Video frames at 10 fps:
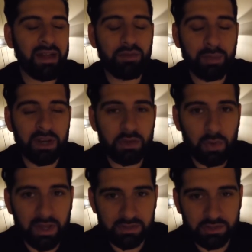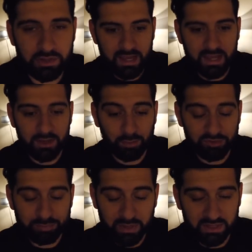everybody who entered, and
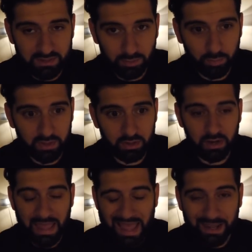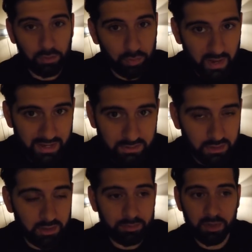we've picked a winner at random.